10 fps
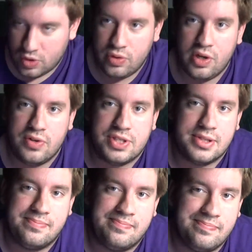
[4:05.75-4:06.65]
who knows,
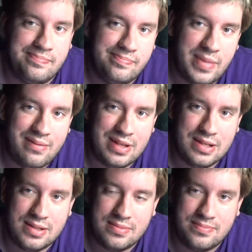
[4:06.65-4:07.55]
maybe
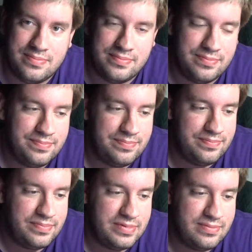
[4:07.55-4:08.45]
the
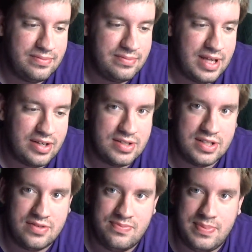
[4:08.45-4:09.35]

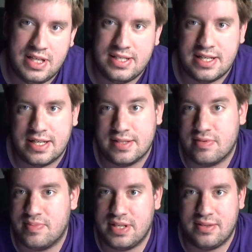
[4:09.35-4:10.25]
thousands of bee stings
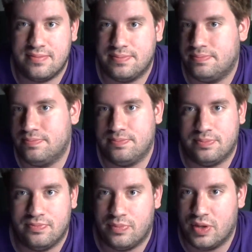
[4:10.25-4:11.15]
would be
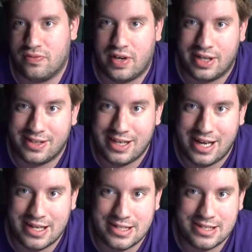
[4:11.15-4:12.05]
more fun in the
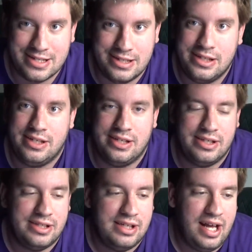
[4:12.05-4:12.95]
end.
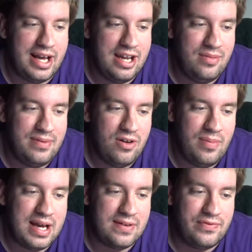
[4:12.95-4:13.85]
I kind of go
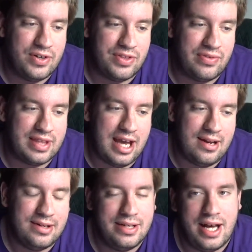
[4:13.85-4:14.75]
back and forth with that.
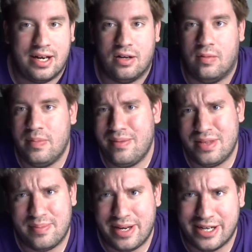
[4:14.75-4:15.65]
I don't know, maybe
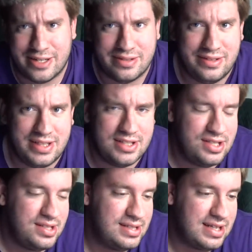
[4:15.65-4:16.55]
the bear. Let's
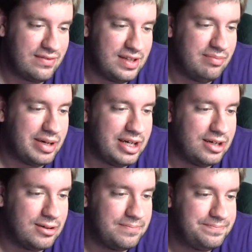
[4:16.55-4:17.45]
just stick with the bear.